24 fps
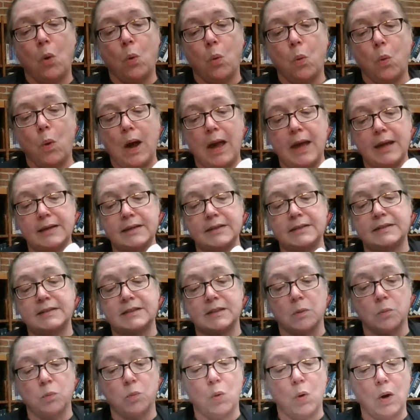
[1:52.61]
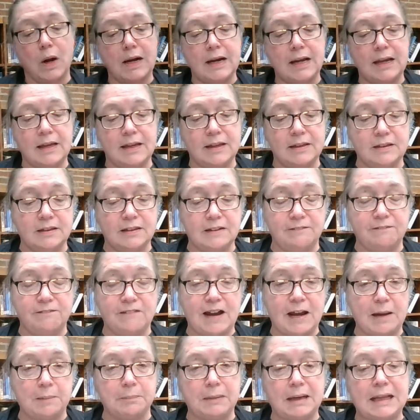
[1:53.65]
When someone in the
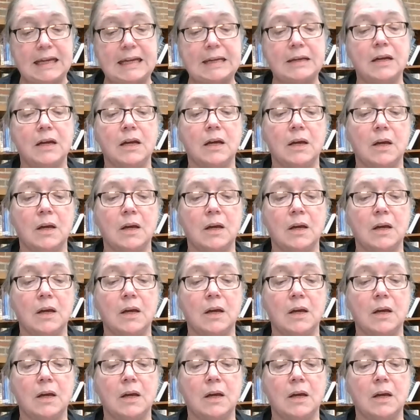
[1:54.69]
family